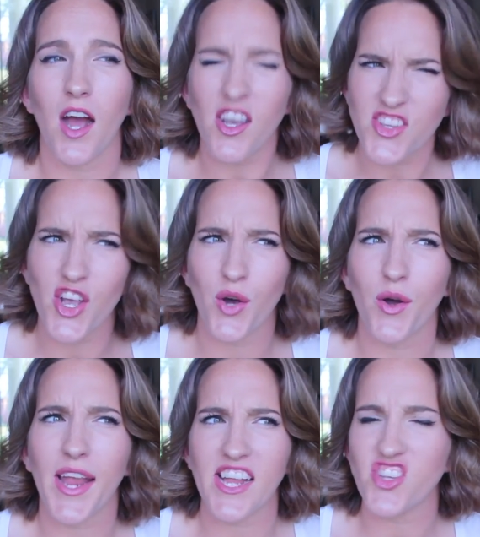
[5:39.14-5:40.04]
Also,
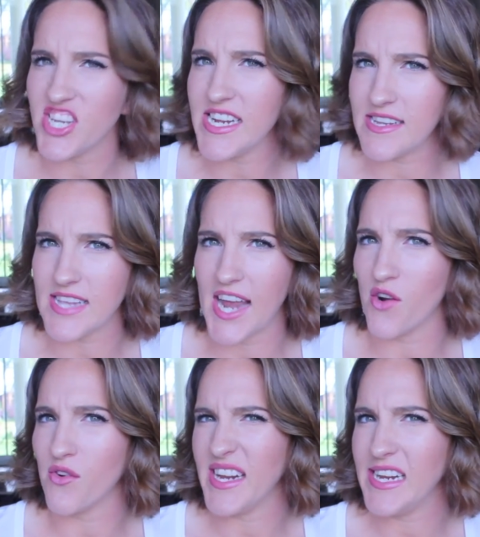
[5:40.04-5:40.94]
okay, cheese. I
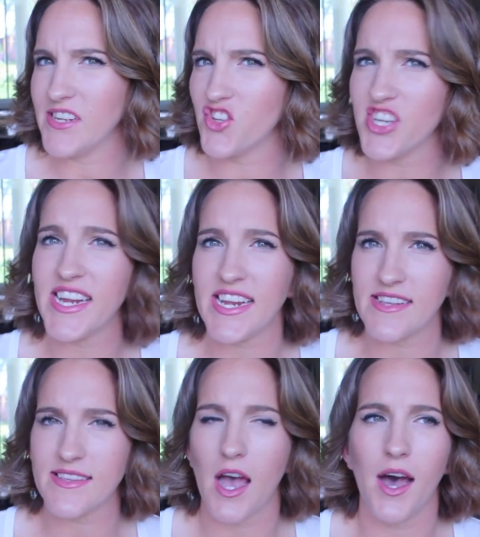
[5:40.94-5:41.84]
don't eat
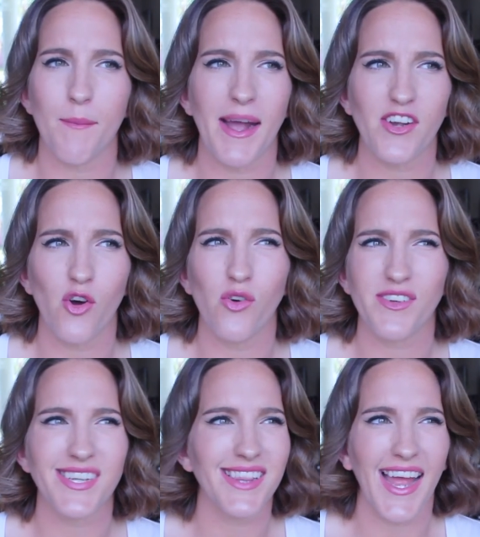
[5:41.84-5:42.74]
cheese. Um, I
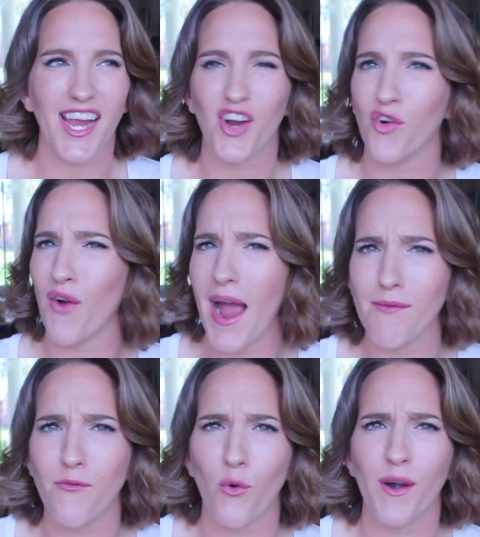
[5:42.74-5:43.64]
don't like
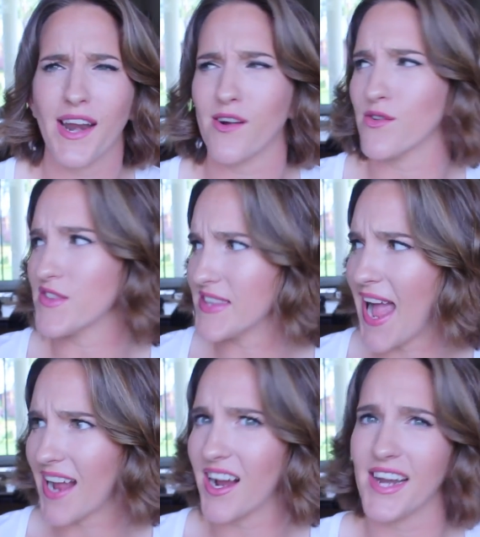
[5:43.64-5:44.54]
grab for it. I don't
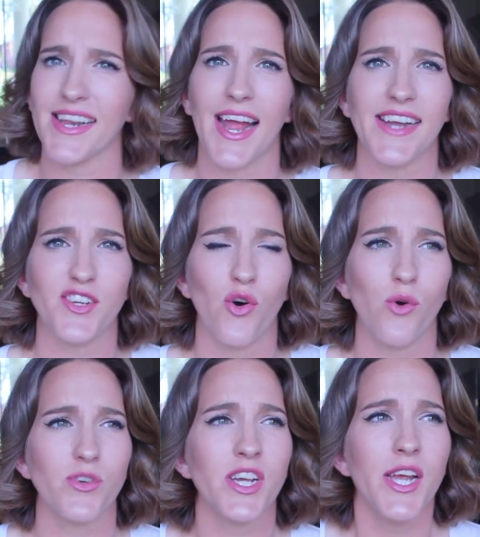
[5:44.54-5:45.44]
snack on it. I
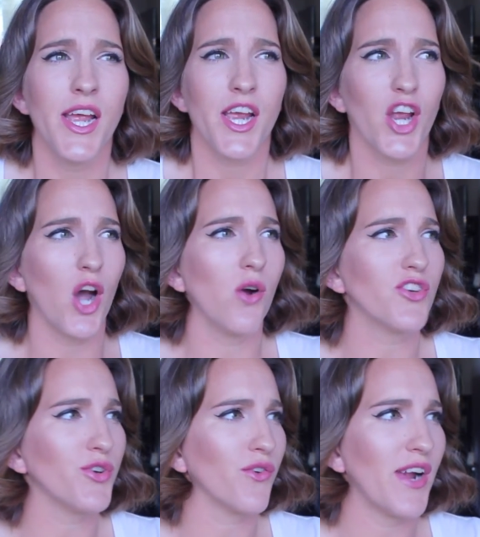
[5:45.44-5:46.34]
don't
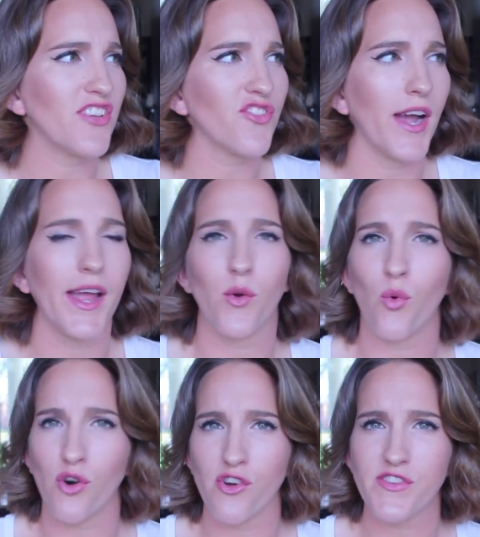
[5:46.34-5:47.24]
go to a restaurant
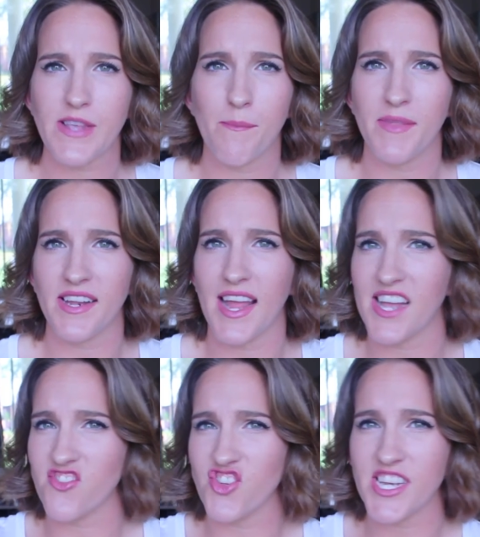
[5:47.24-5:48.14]
and order something that
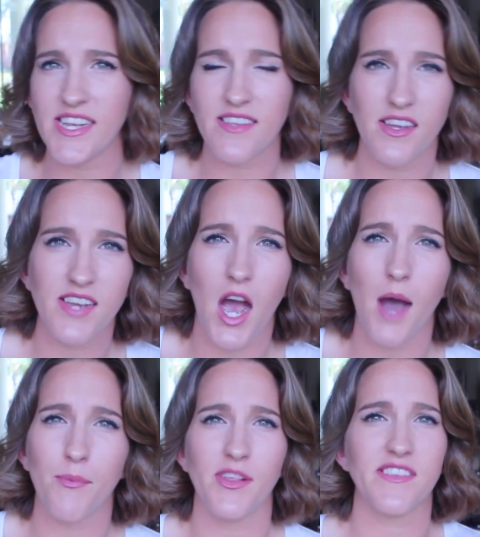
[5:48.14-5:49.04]
has cheese on
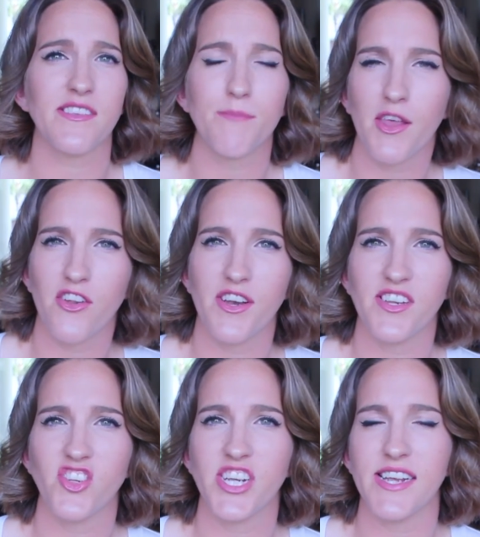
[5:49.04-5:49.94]
top or that's smothered
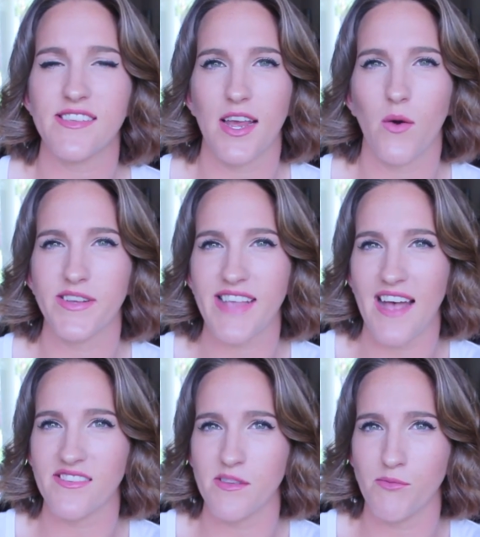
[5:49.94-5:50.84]
in cheese. I always
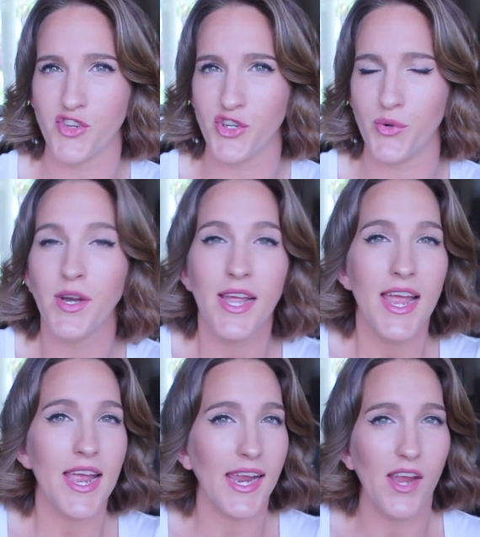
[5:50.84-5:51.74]
ask them to
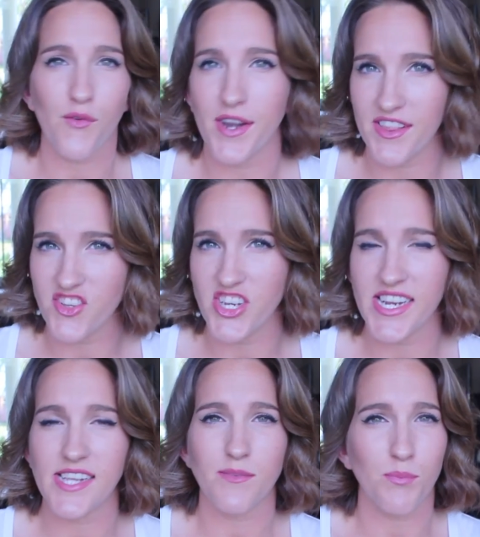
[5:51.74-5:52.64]
get rid of the
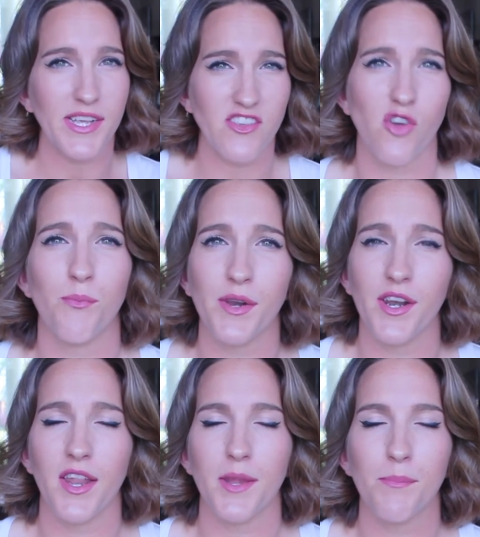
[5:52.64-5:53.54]
cheese. Please don't put
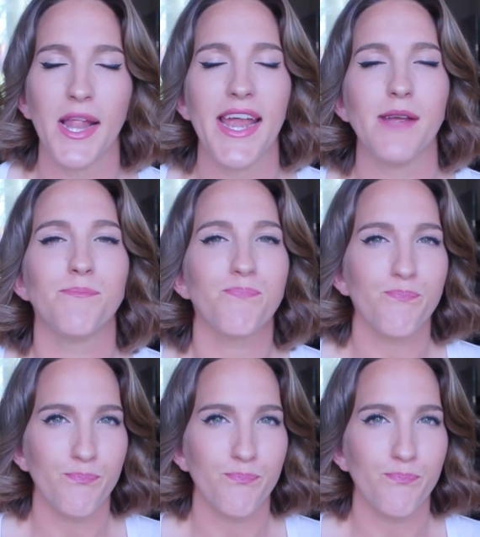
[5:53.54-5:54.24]
it on the plate.